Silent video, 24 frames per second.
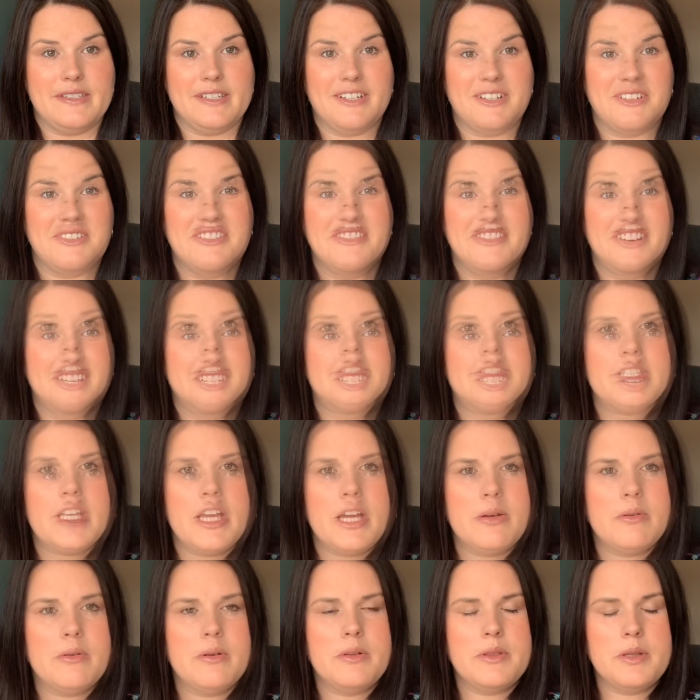I'll go and fetch them.
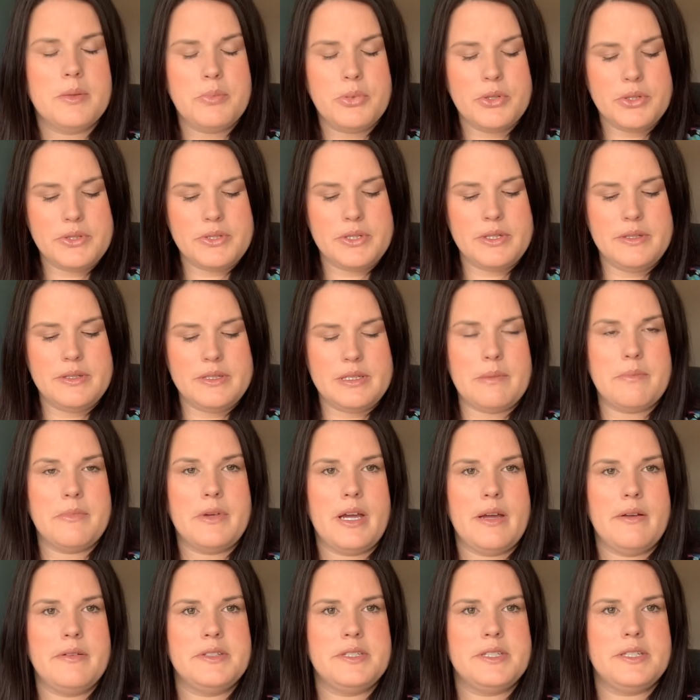So the buttons I'm
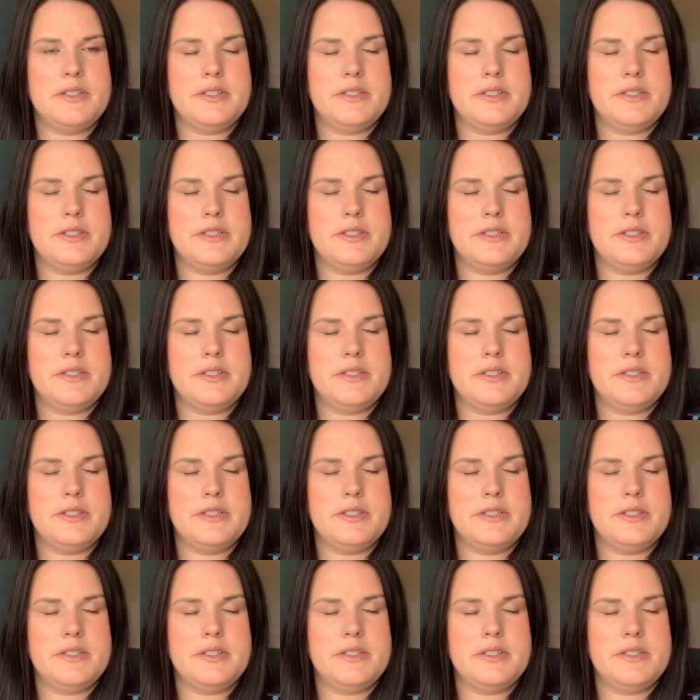going to